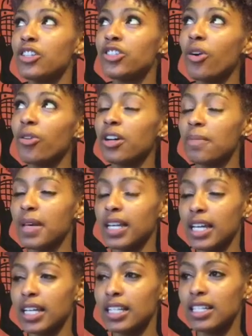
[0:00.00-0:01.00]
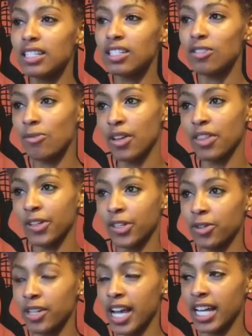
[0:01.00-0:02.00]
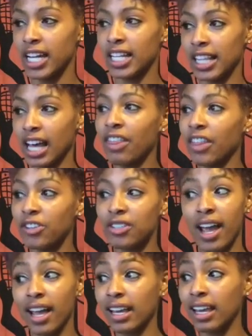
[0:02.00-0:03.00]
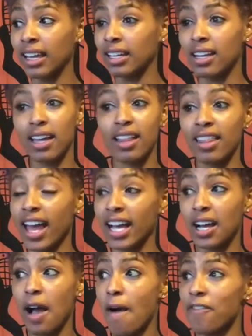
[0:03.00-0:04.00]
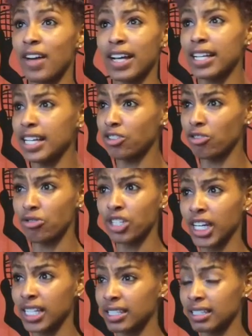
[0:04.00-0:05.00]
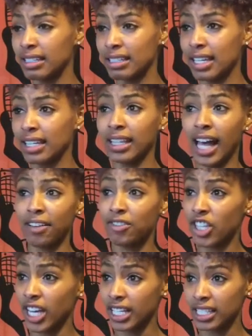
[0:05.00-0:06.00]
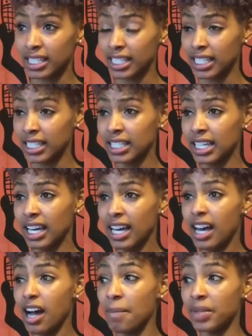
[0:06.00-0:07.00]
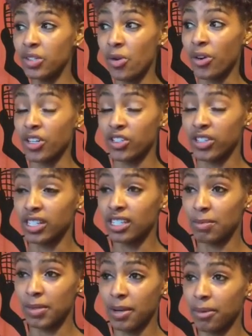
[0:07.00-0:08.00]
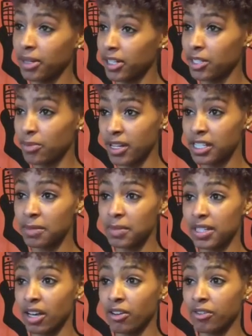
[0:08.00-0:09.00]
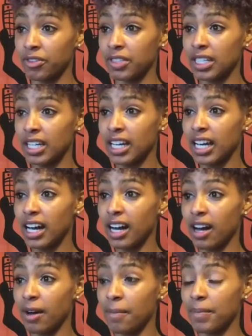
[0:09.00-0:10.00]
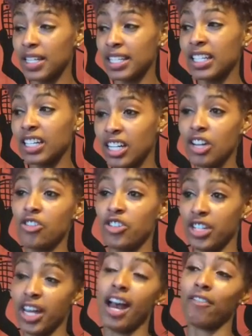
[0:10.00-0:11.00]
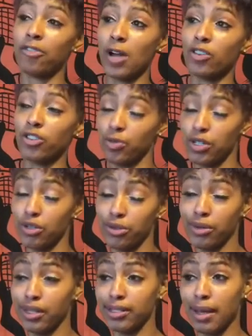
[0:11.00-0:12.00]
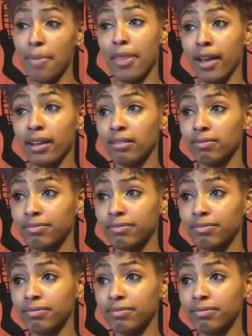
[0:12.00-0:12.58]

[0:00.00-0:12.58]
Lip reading: so committed to what they're creating that they're taking like financial chances and life chances in order just to be able to express themselves is a good energy to have around you when you're doing the same thing.